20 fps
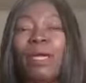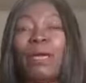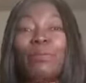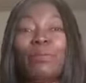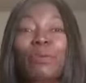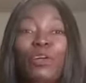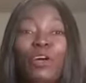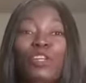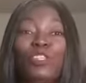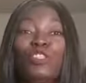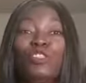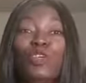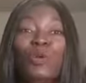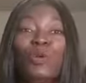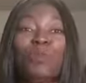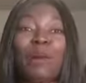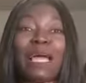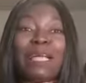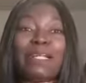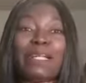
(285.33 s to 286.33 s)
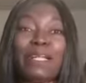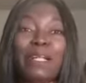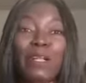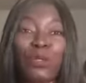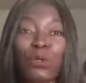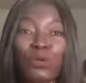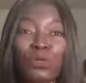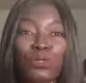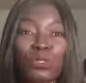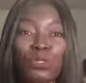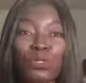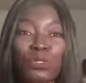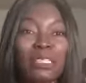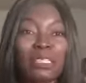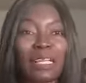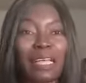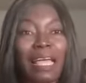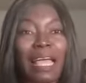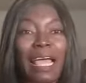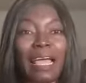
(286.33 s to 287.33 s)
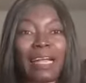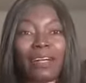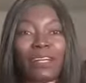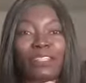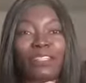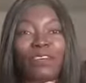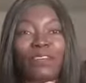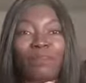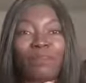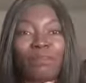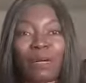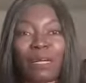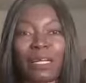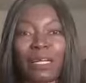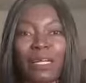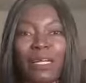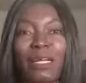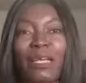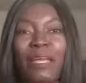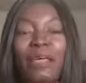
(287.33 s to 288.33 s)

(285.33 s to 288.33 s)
because you might lose a lot of money.